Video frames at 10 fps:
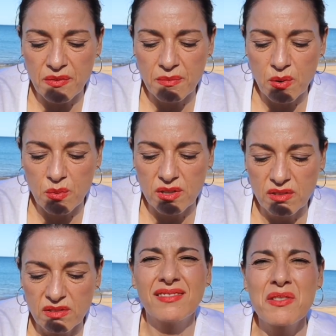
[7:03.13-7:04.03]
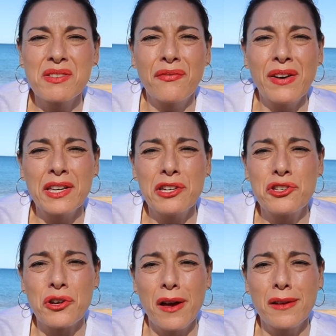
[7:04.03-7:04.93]
and my will? I was a fucking
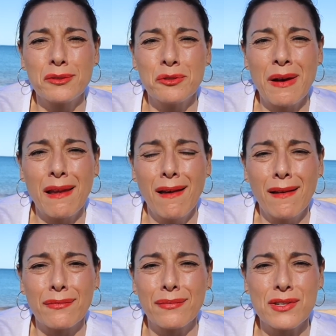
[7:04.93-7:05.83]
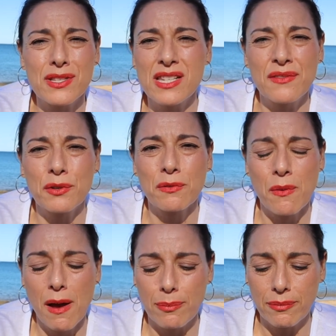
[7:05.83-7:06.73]
child all my life. I just never grew
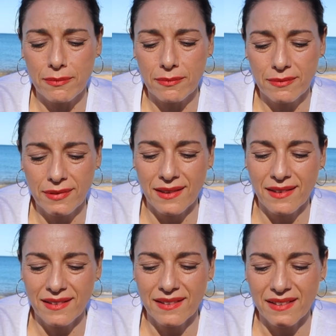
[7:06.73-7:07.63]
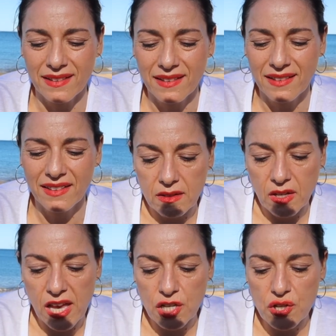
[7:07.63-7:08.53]
up.
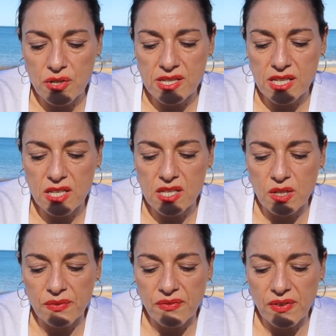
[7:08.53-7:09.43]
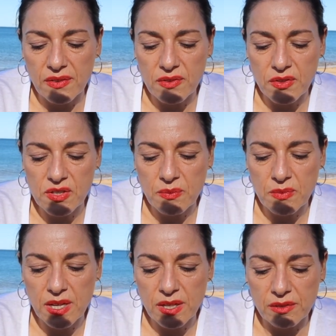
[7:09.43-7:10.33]
How do you see yourself in 5 years from
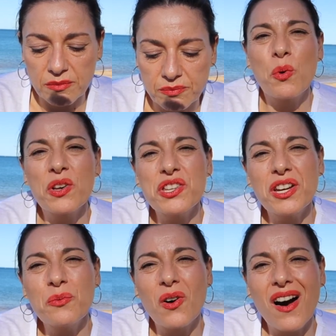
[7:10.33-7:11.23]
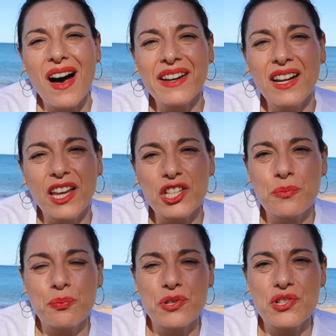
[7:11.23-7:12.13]
now? Well, you know what? I don't like to
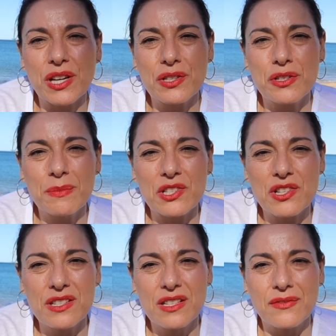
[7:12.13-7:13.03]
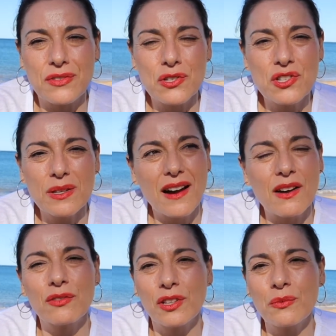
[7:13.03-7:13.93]
project too much into the future.
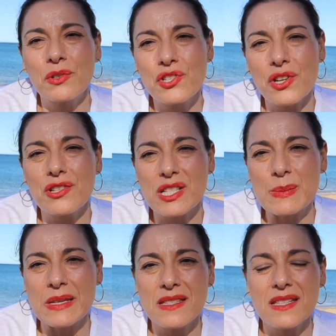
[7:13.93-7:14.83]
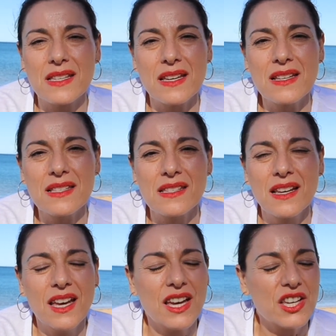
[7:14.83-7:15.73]
I've learnt what Joe Dispenza says.
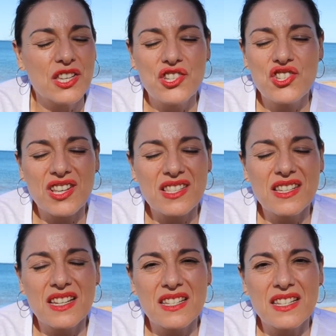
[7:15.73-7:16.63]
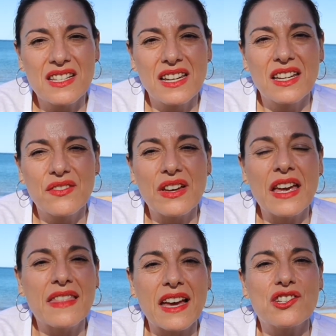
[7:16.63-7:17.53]
You just need to live
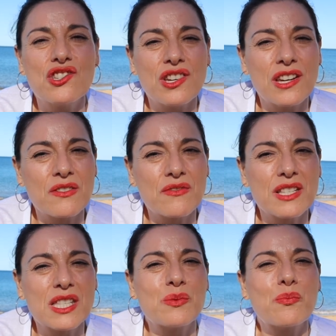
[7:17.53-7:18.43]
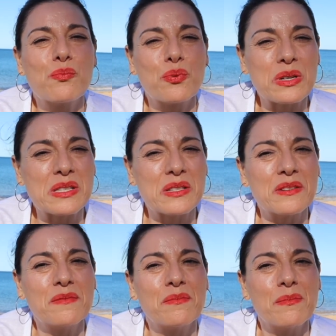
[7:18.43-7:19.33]
in that generous
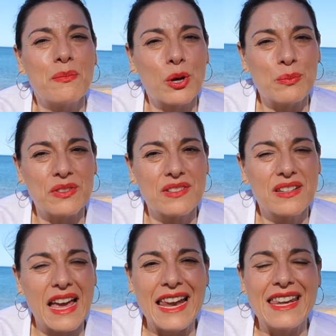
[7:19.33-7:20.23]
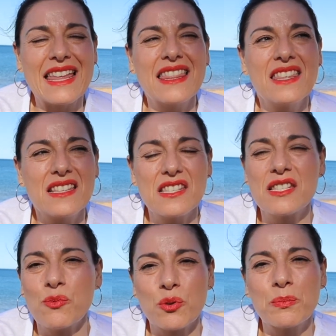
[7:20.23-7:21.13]
present moment. And this is
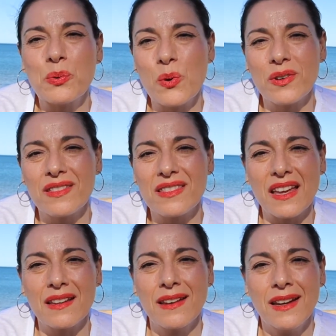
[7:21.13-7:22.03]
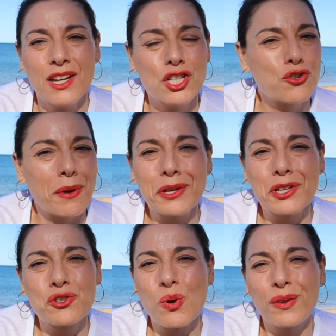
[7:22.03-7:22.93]
more important than trying to
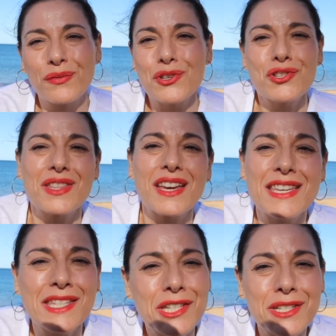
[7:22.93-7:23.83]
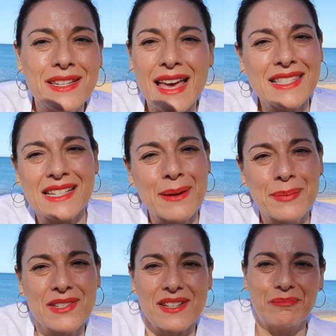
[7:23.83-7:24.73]
control a future that hasn't
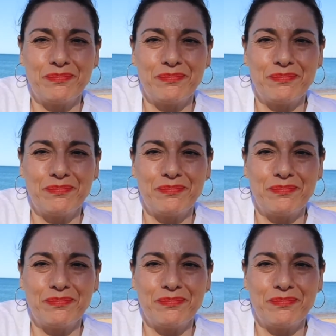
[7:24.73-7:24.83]
happened yet.